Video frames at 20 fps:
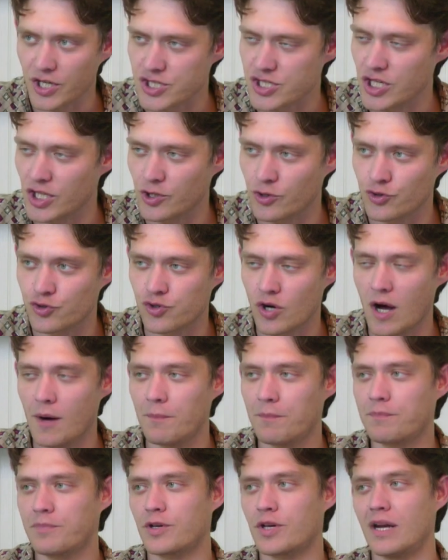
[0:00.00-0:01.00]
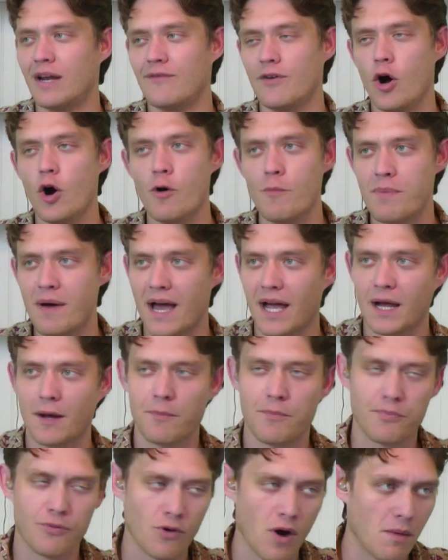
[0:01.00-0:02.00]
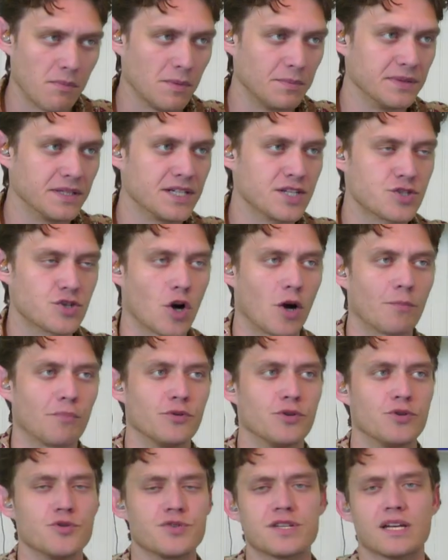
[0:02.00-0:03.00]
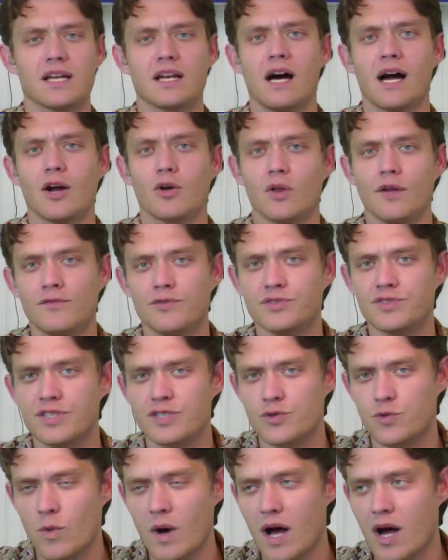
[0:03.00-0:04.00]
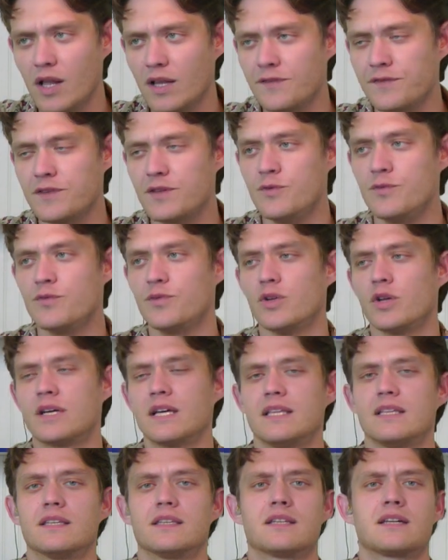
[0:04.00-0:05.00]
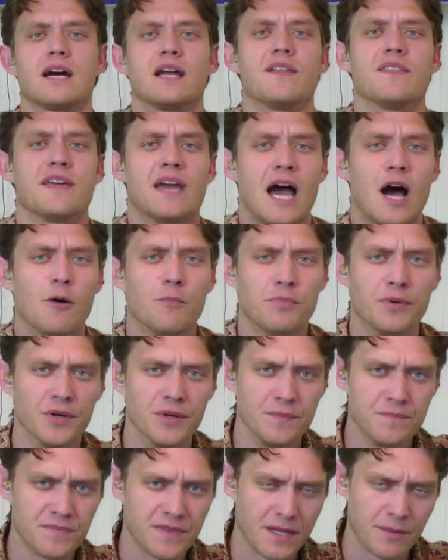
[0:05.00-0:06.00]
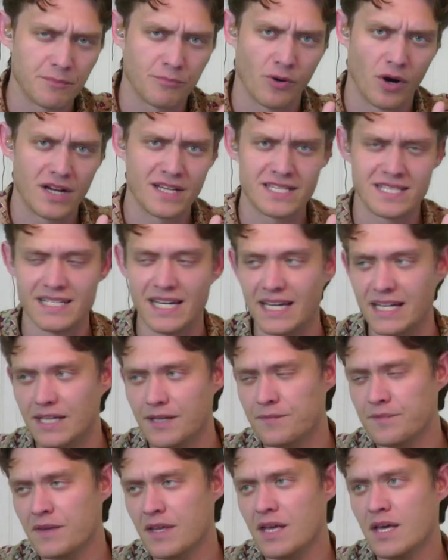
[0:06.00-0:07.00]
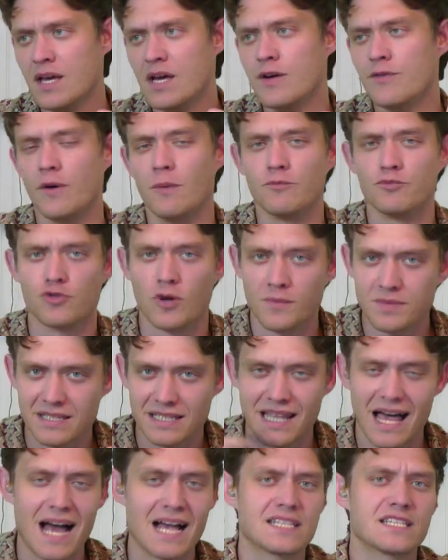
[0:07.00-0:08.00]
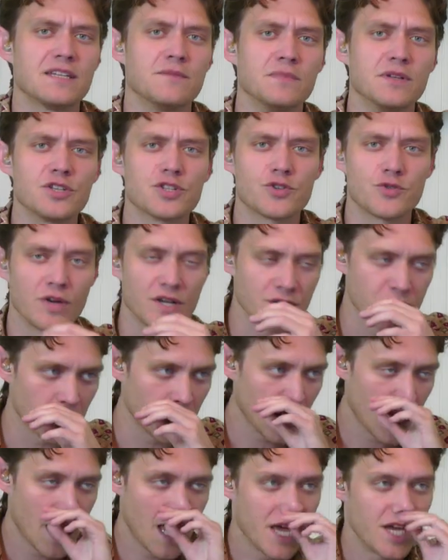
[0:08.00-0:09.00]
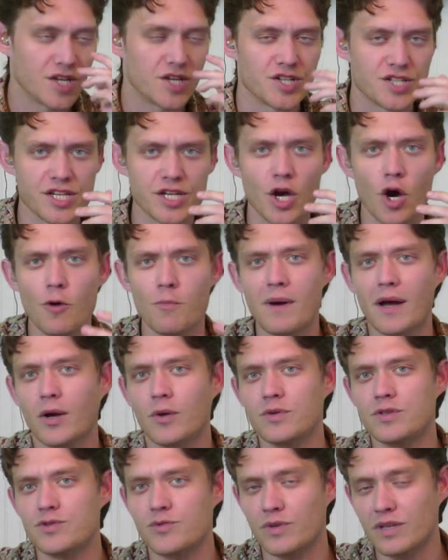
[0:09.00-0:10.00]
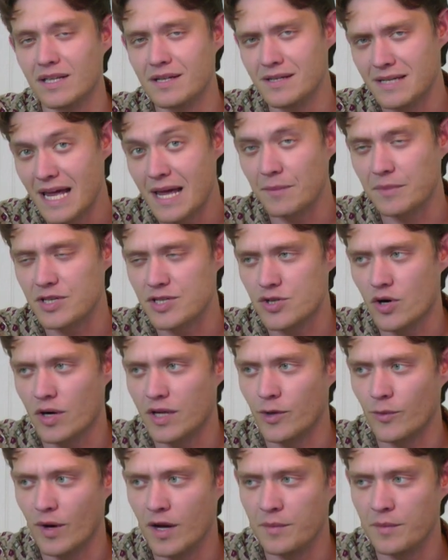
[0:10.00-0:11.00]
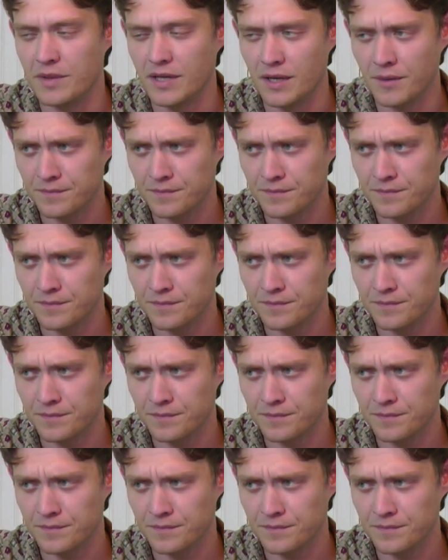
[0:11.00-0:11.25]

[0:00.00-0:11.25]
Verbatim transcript: under Trump. You're going to have OPEC probably start producing at higher levels as well. If you look at kind of the output and price data from Trump's last administration, you can see OPEC was really, namely Saudi Arabia,